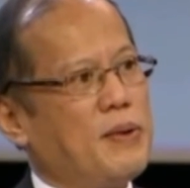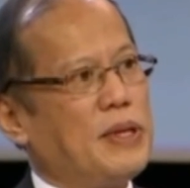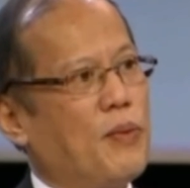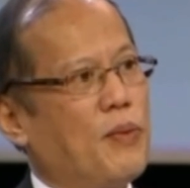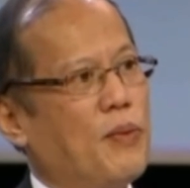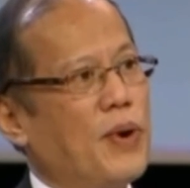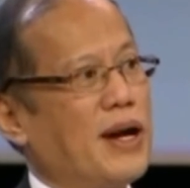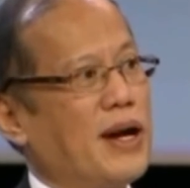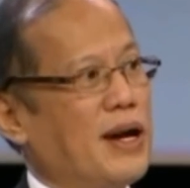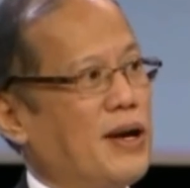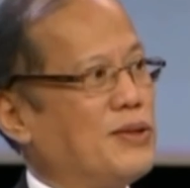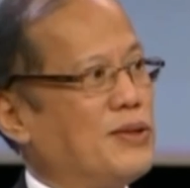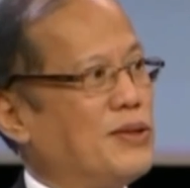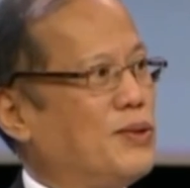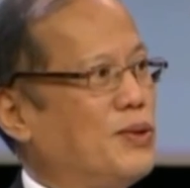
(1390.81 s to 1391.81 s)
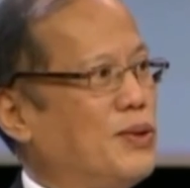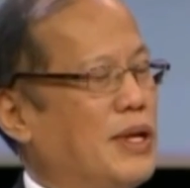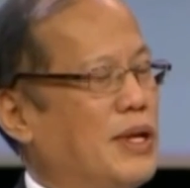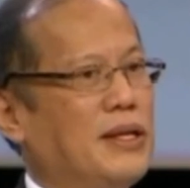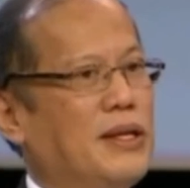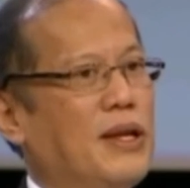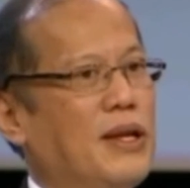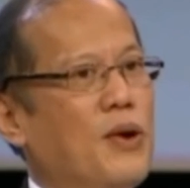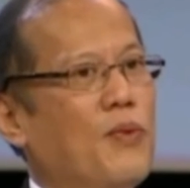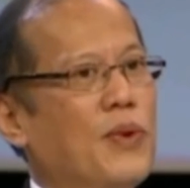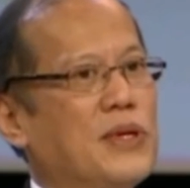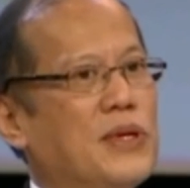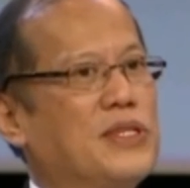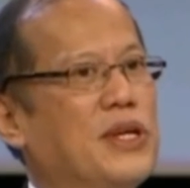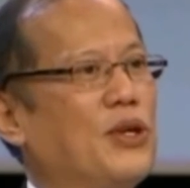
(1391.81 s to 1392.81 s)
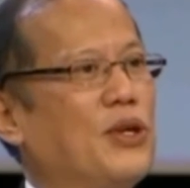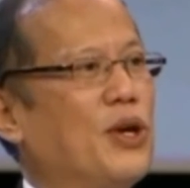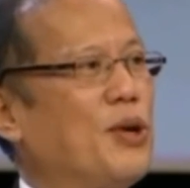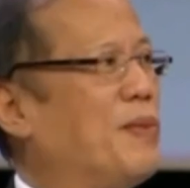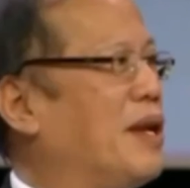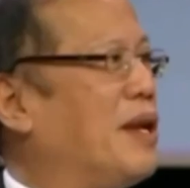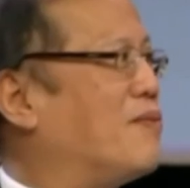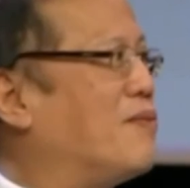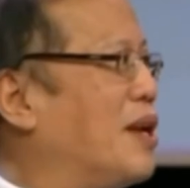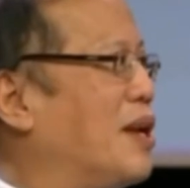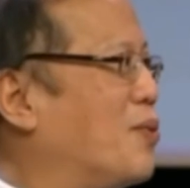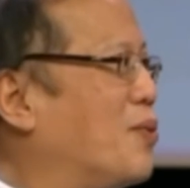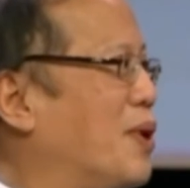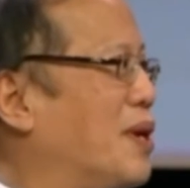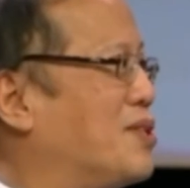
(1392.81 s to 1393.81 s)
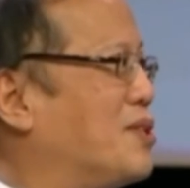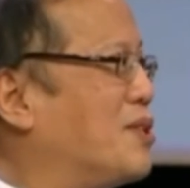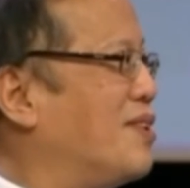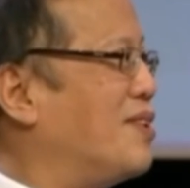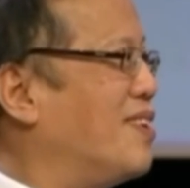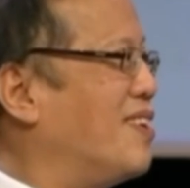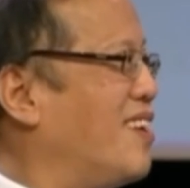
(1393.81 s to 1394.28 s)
The workaround to that was determining valuation.